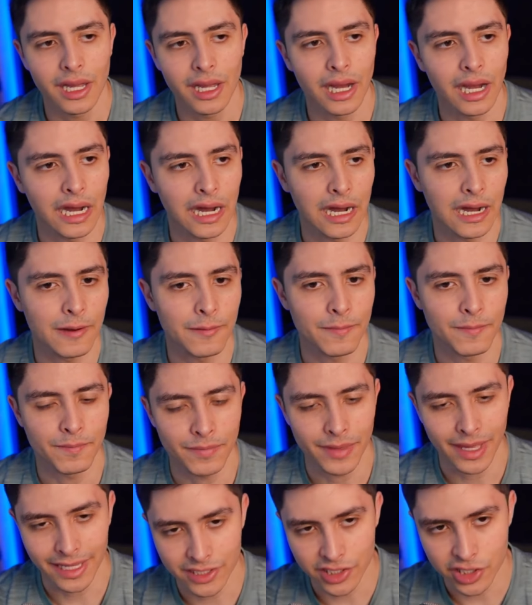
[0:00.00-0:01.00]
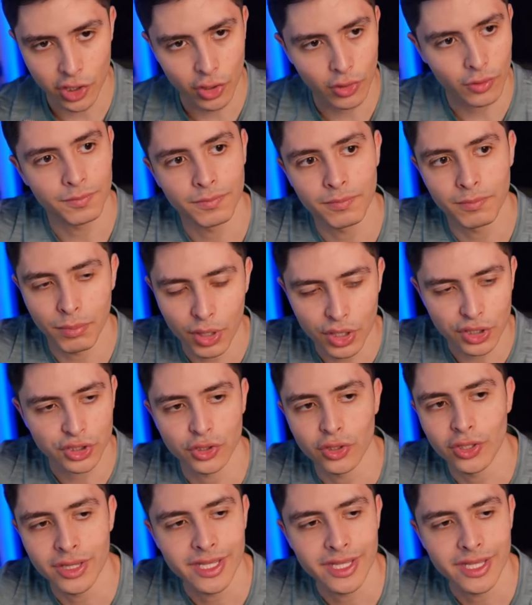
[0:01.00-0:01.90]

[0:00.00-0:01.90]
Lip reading: And so Barcelona,